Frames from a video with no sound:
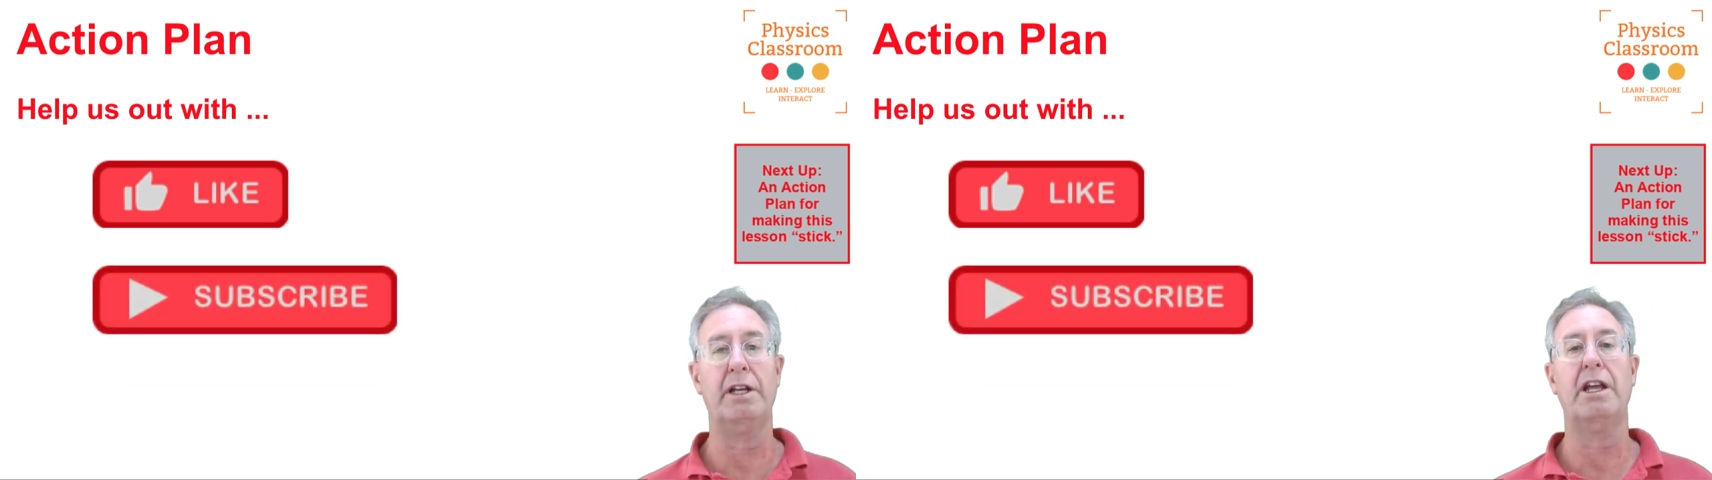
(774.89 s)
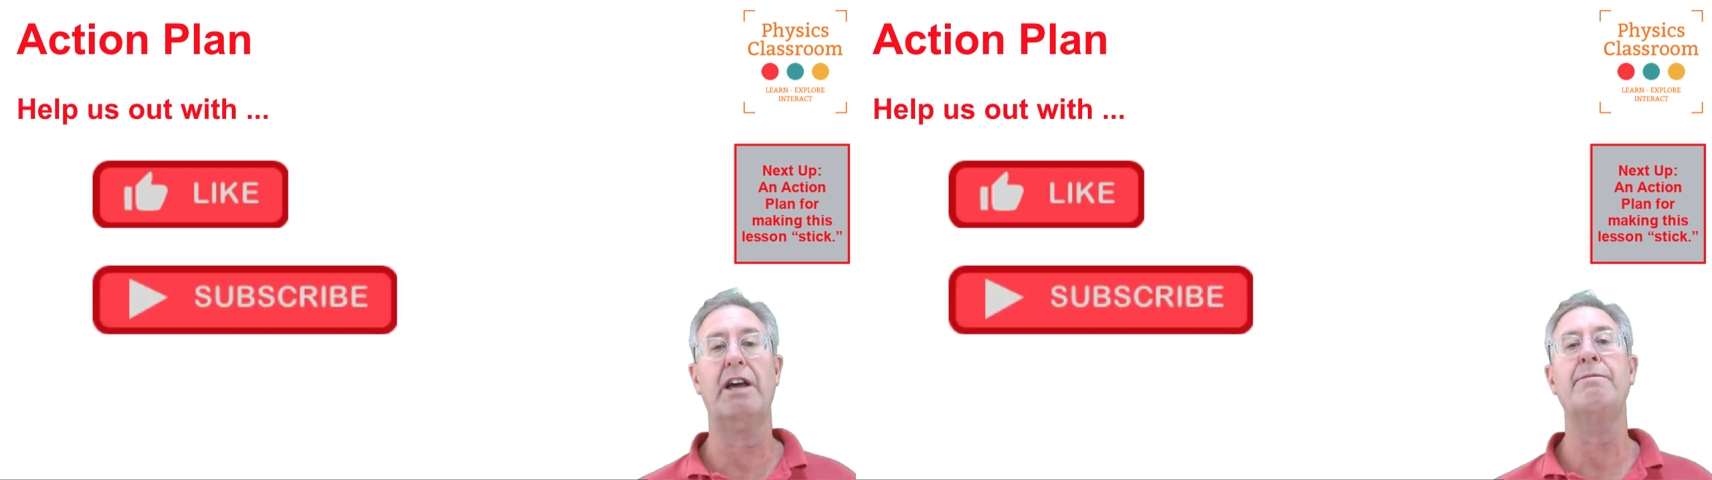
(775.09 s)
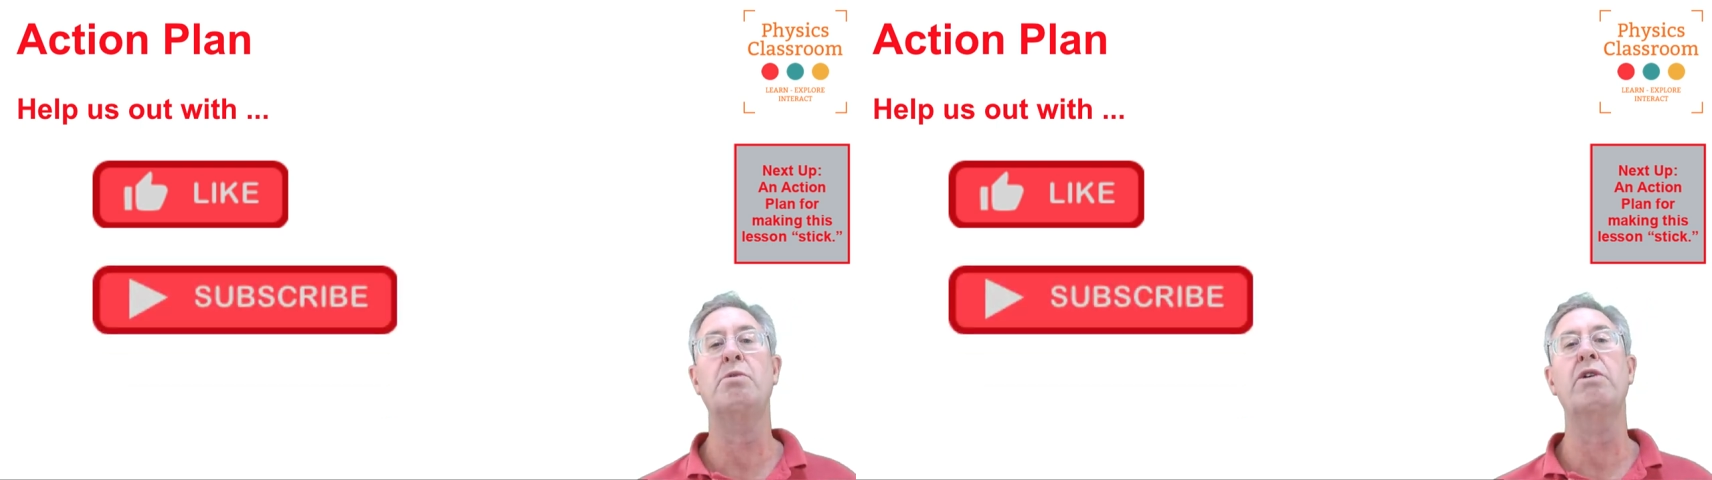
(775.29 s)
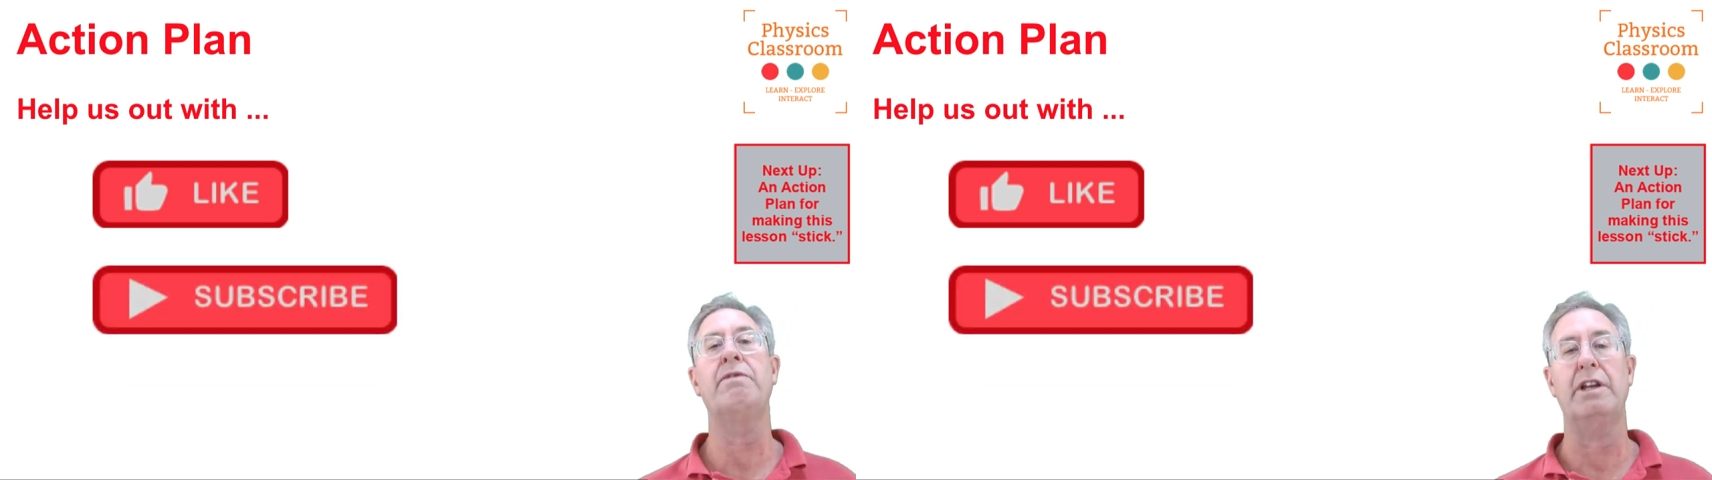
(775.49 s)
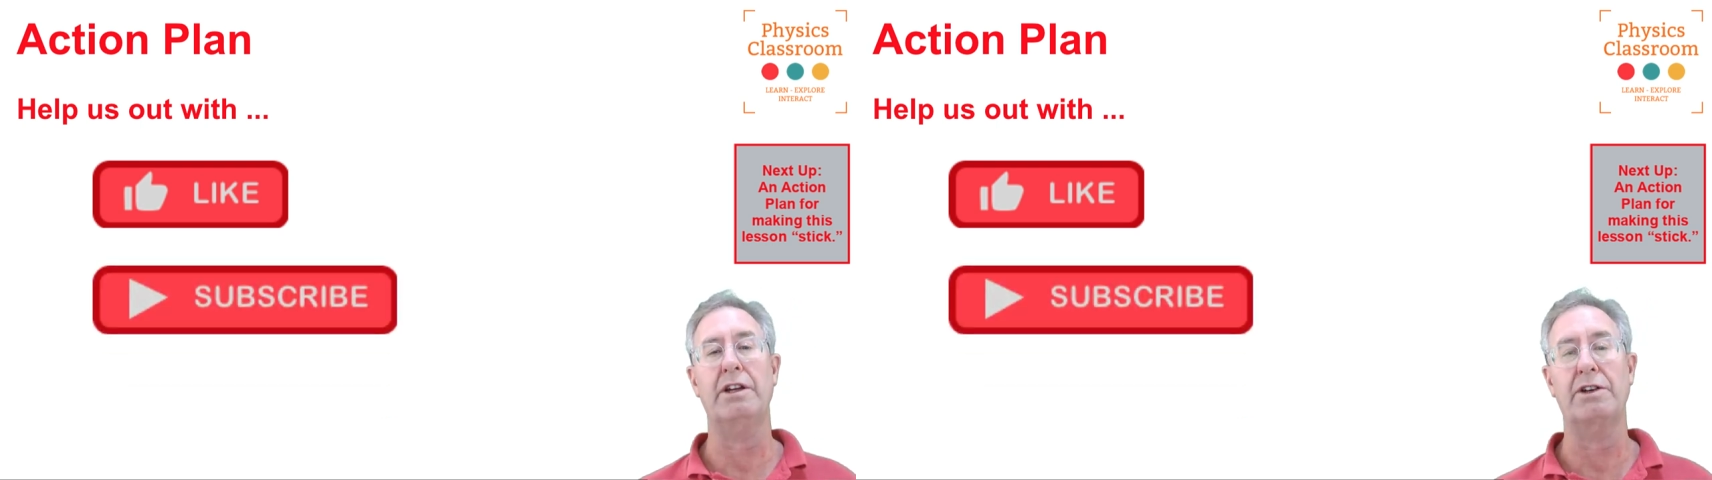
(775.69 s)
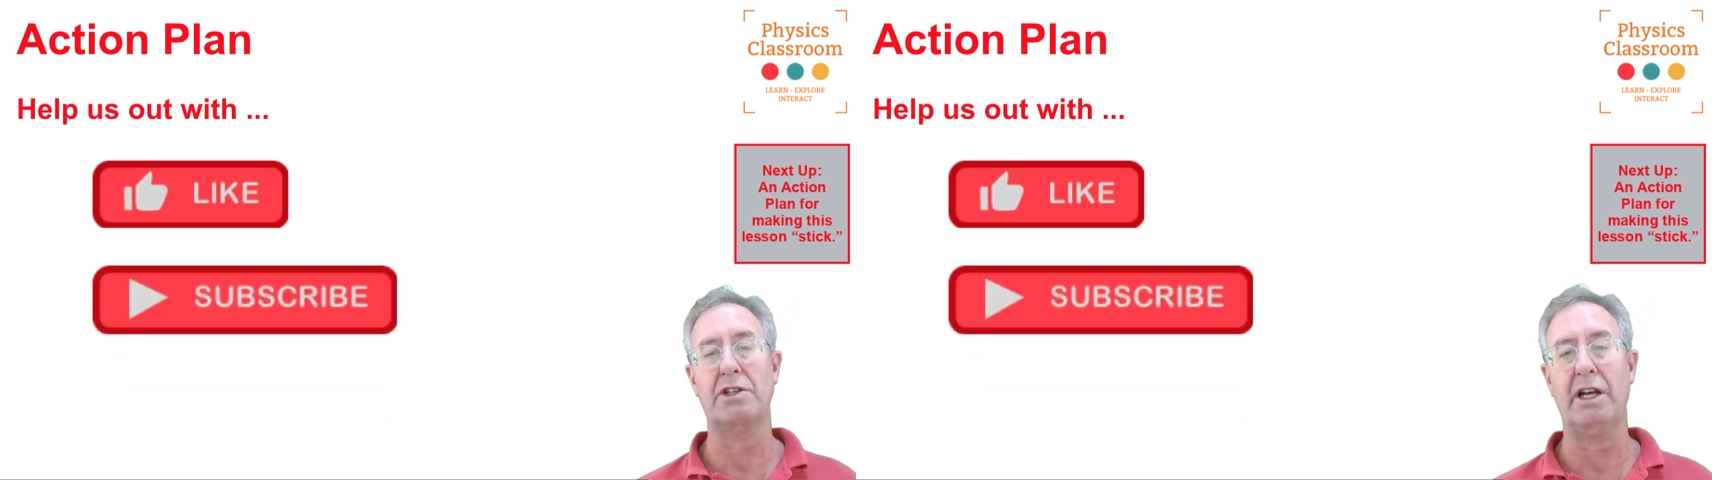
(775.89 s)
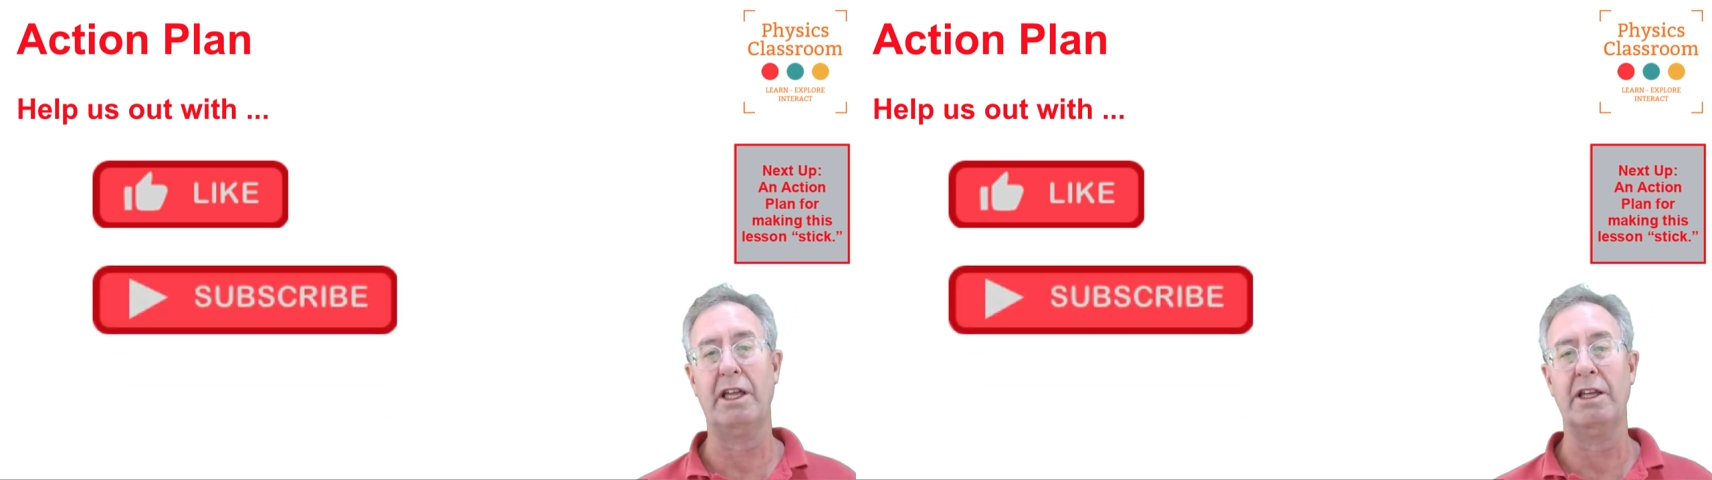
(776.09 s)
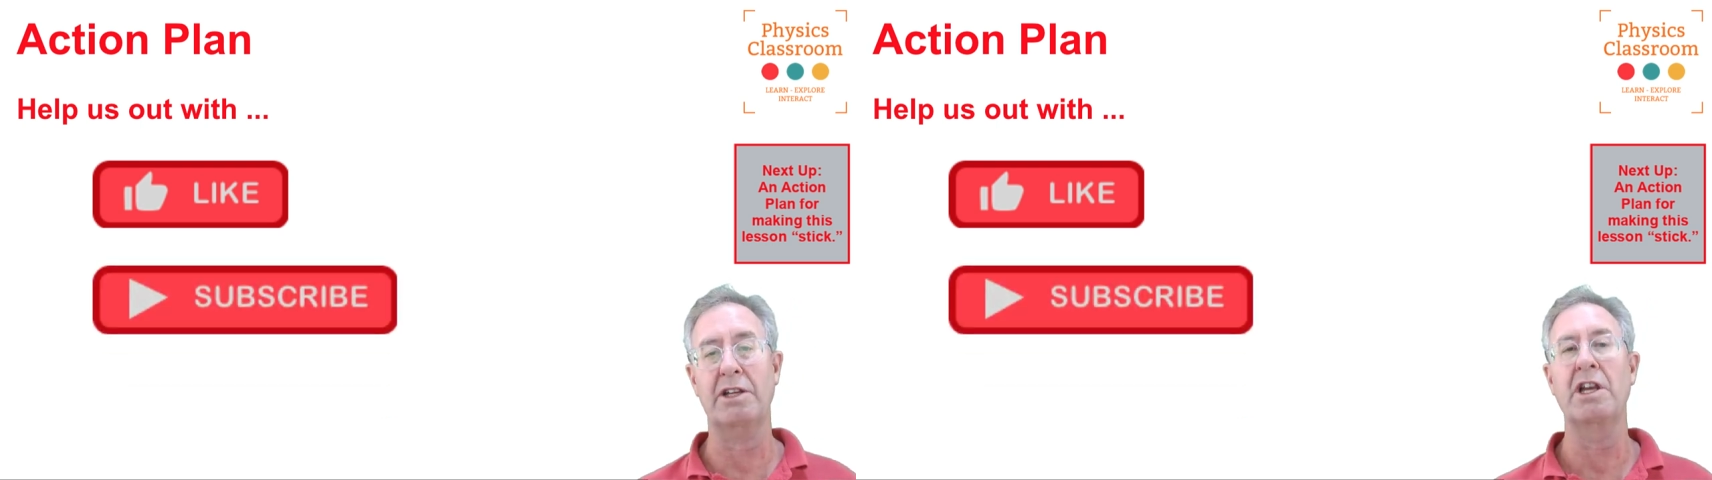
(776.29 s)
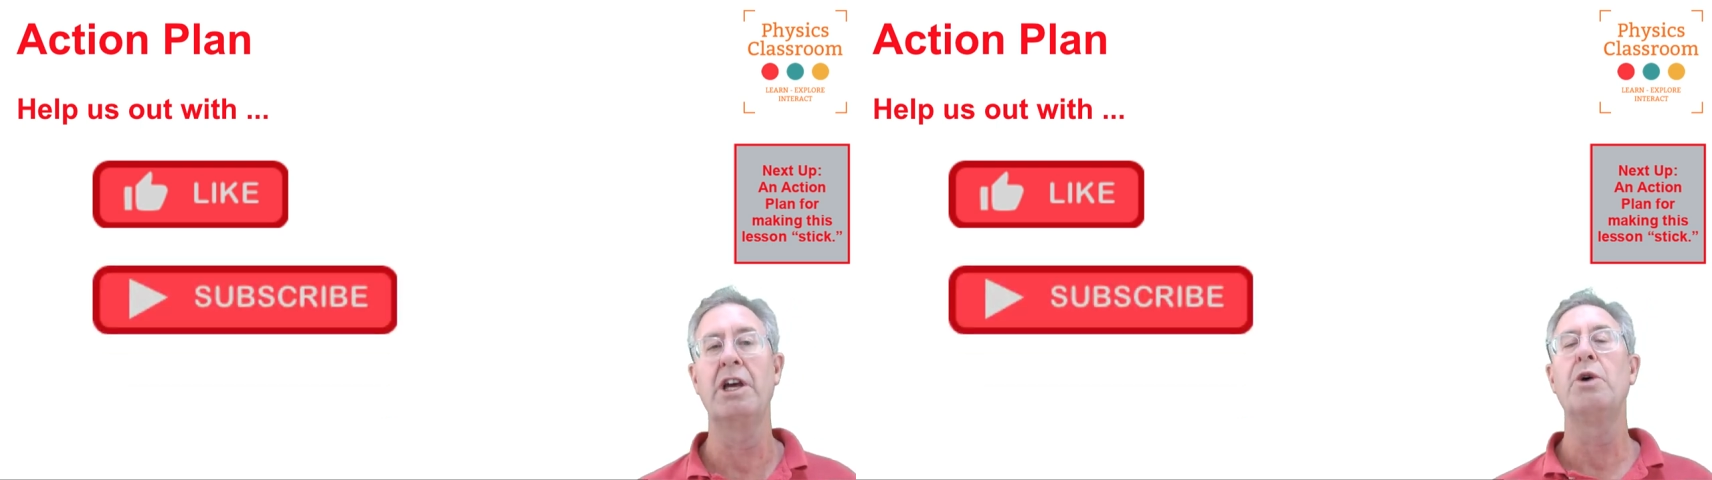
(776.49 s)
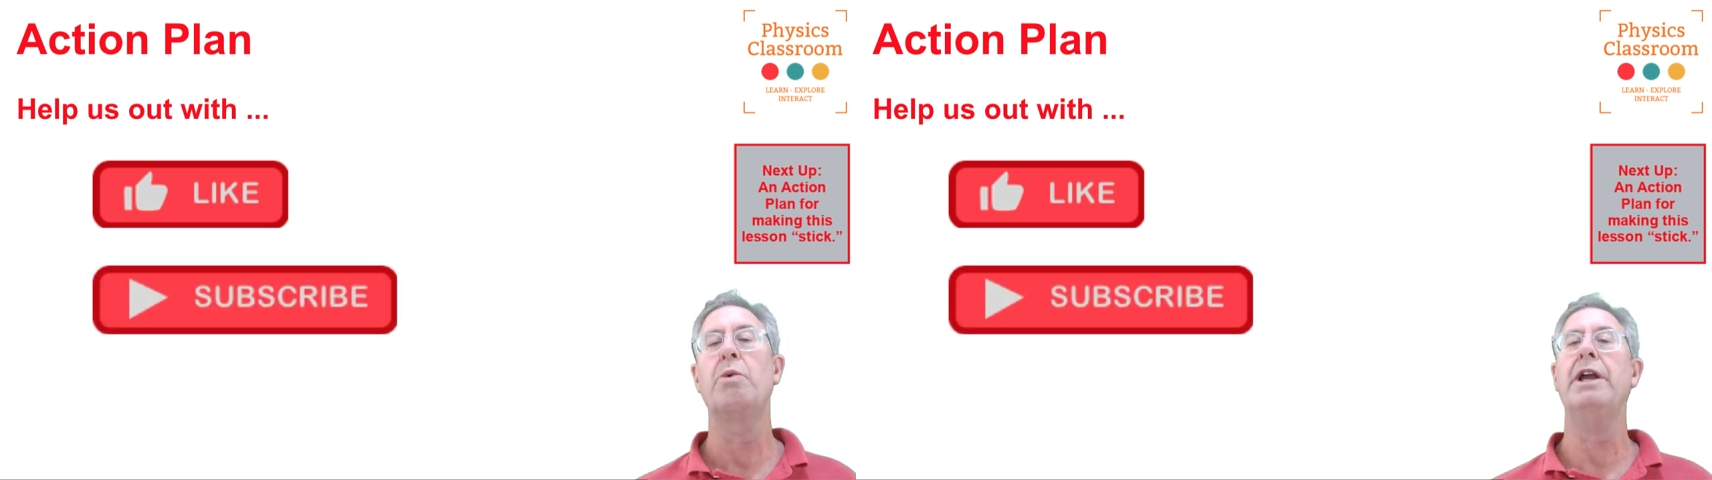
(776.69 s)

like to have more videos like this,